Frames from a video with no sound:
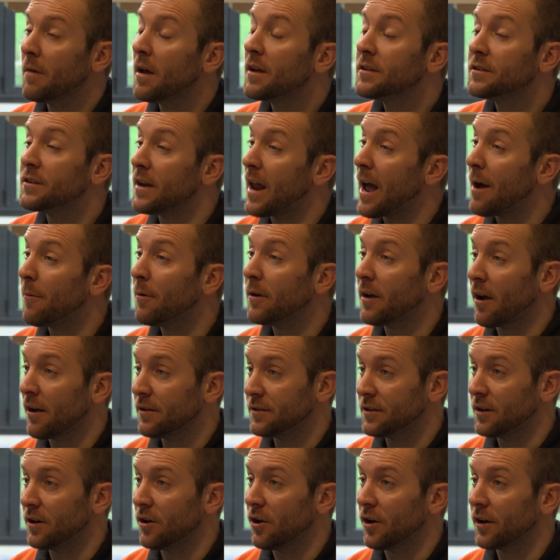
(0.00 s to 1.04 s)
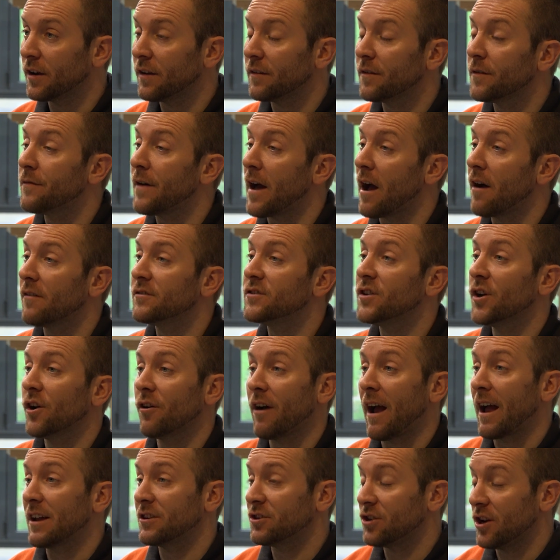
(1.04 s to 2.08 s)
So now we're going to look at the valves that are
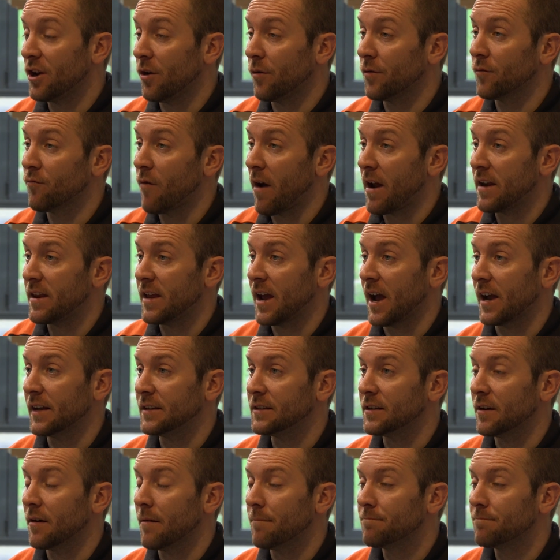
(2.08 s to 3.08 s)
actually on the radiator.